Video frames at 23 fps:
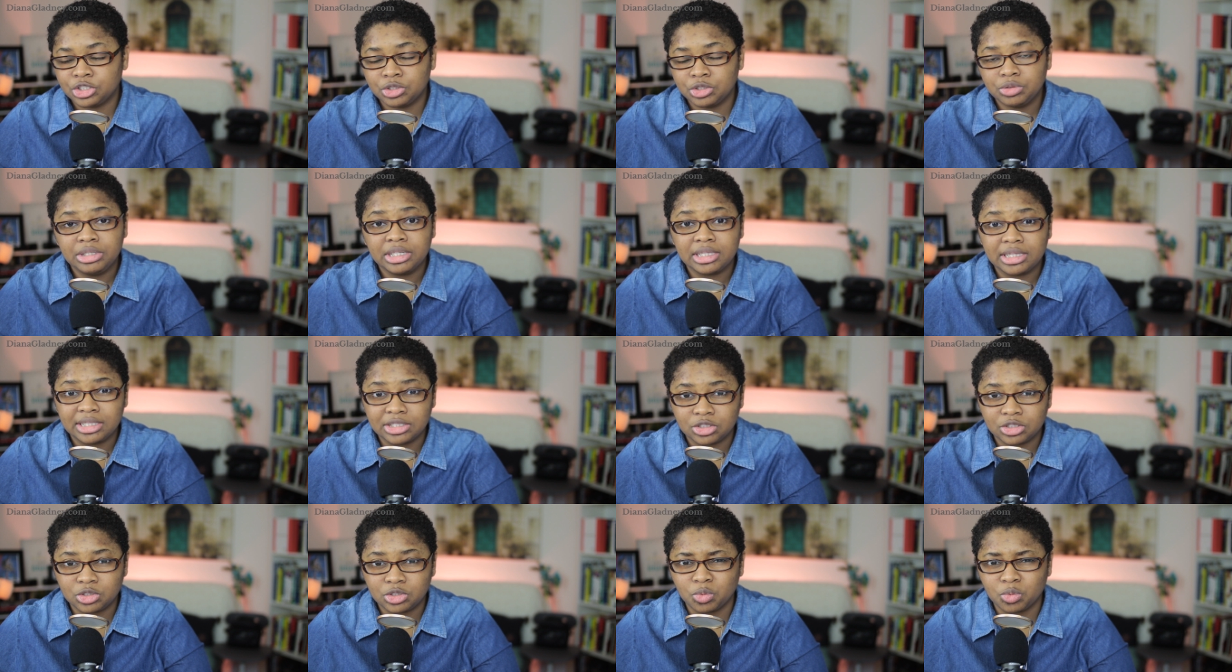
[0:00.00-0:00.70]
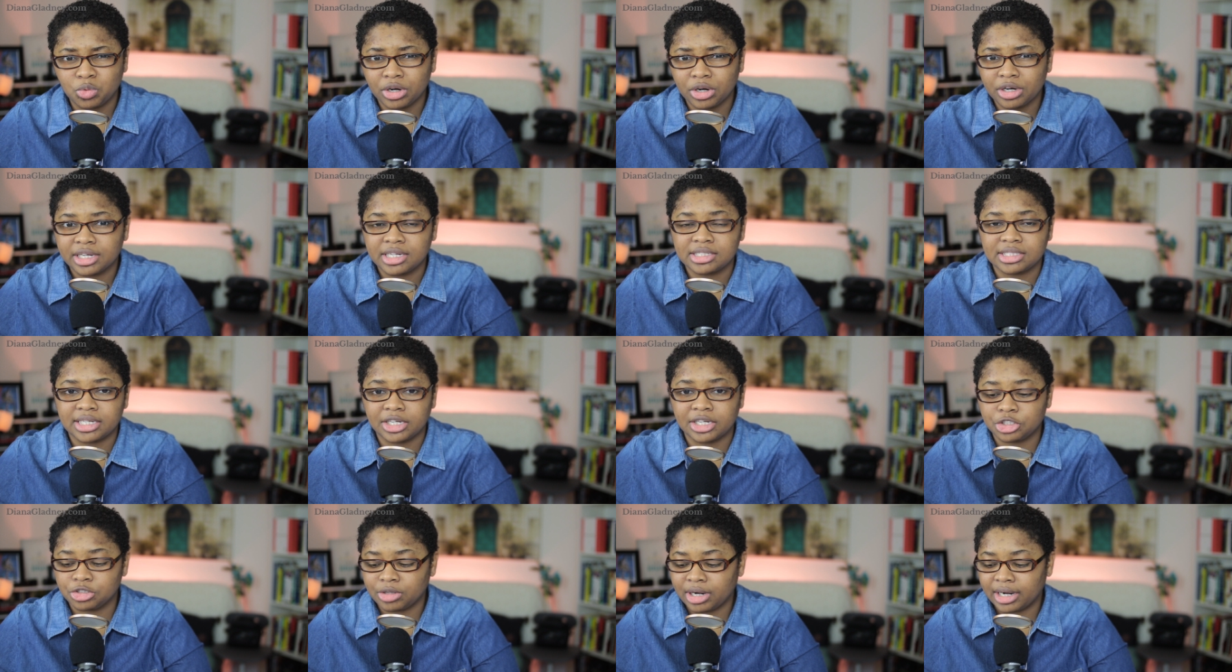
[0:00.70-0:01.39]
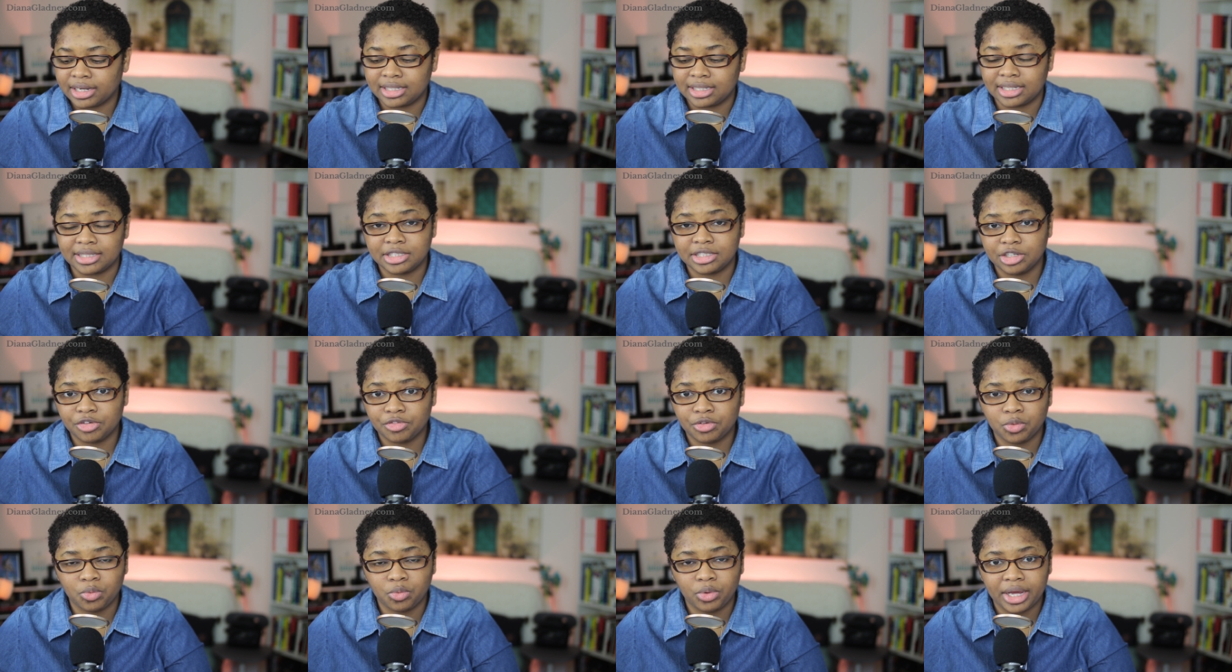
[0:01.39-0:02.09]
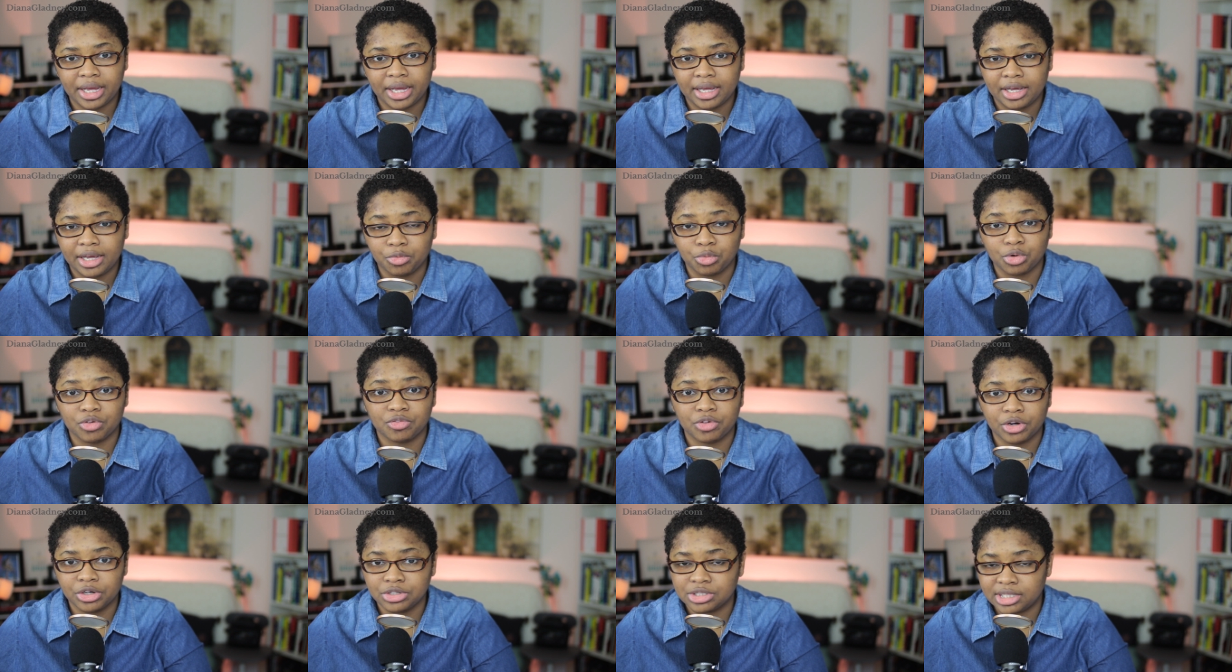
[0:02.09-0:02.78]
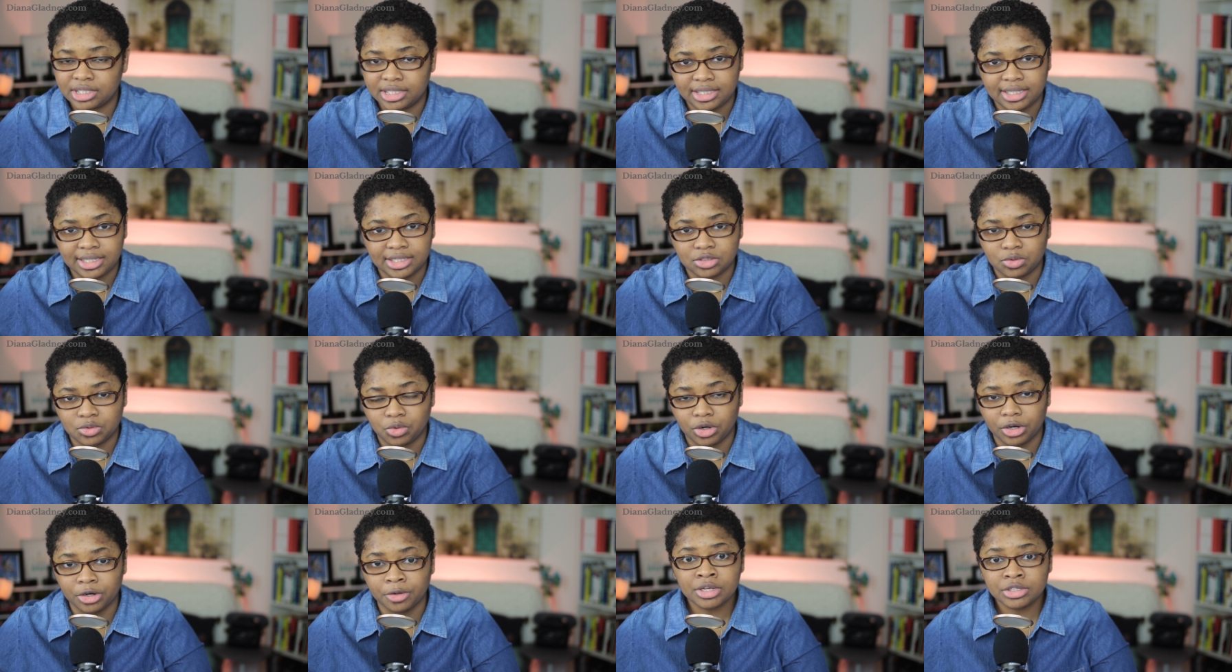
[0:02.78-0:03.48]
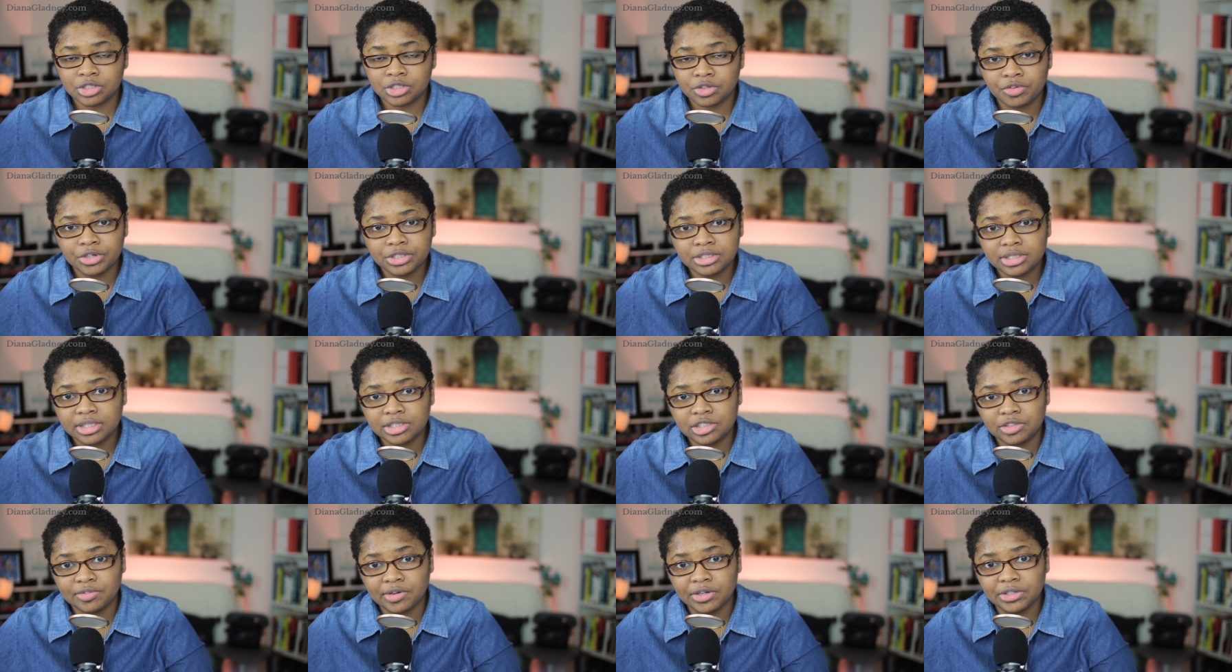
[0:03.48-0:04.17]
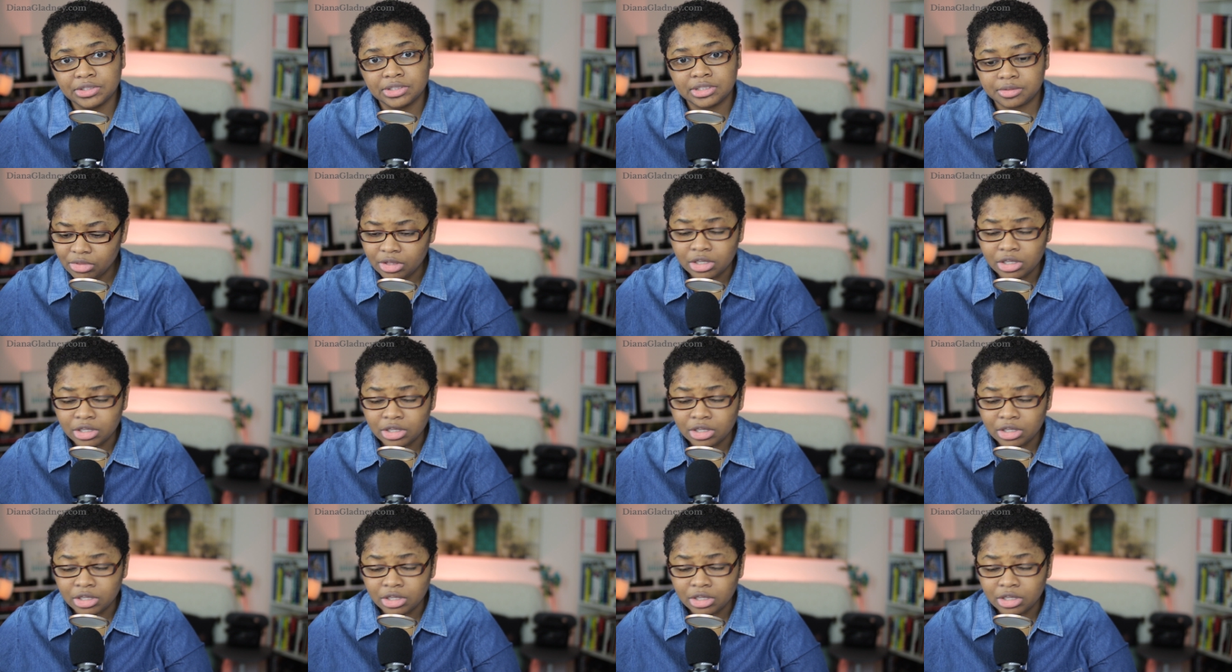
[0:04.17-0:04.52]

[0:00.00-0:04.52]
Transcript: to get this to work because I tried it a different way in reverse and it doesn't work. So the first things first,